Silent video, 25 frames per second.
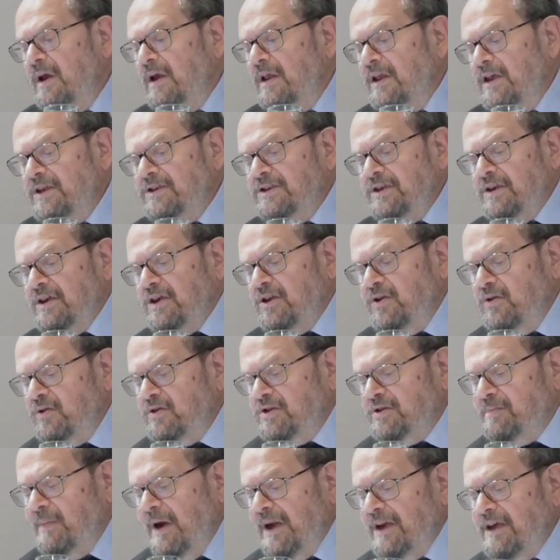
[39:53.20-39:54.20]
This
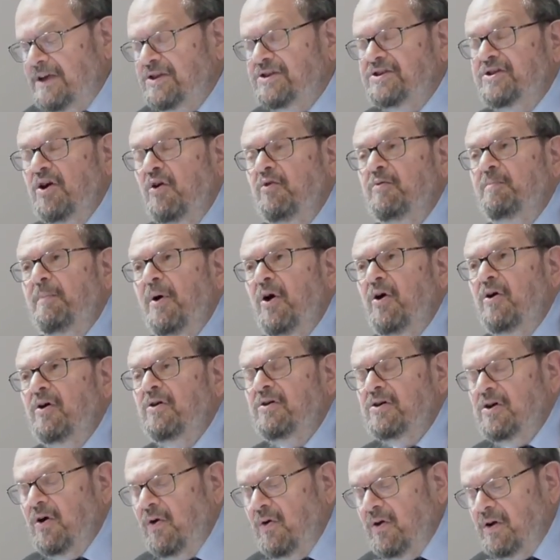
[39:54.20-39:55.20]
includes many
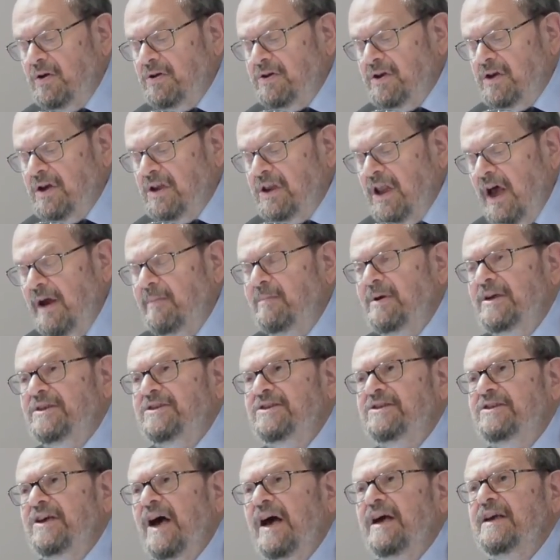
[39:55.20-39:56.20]
so-called climate
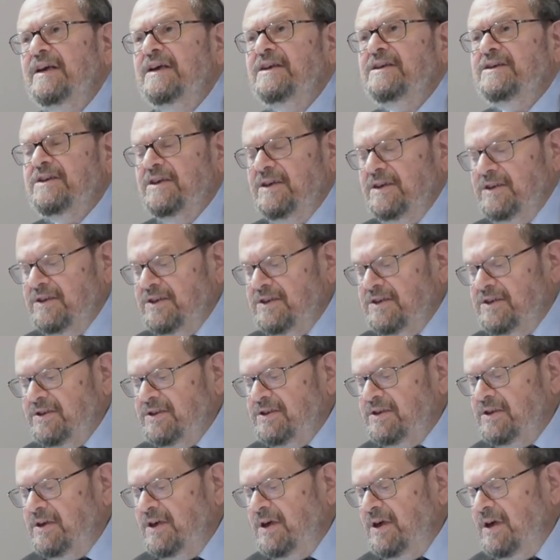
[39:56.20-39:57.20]

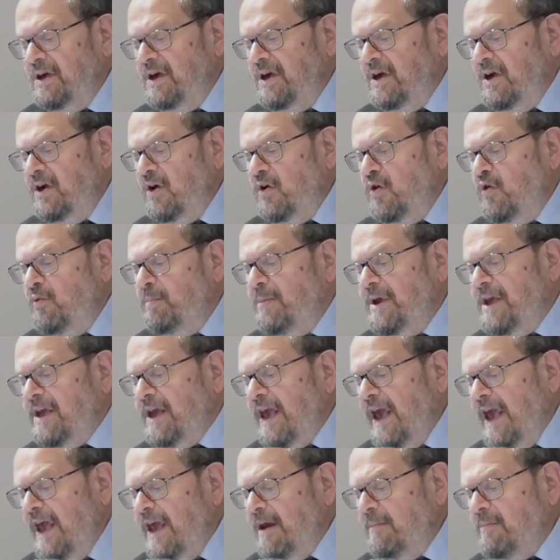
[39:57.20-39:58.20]
scientists who
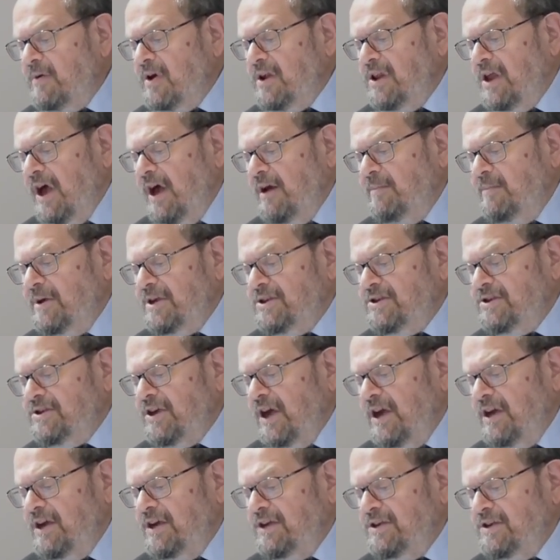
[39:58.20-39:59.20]
became climate
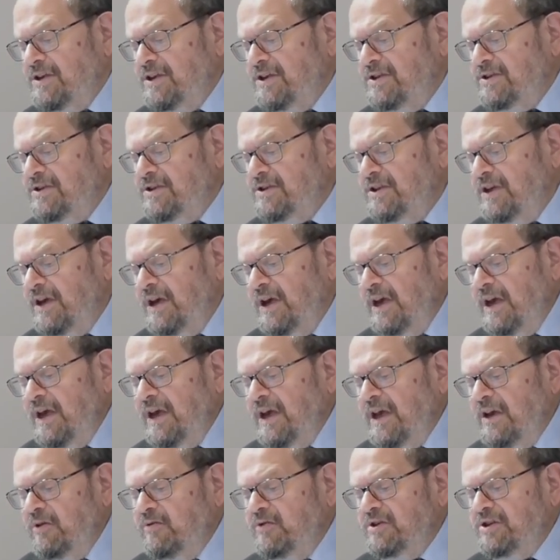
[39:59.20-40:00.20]
scientists
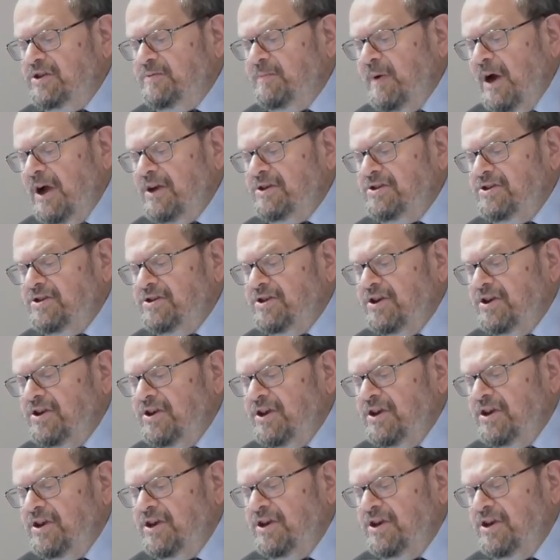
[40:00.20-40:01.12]
in response to the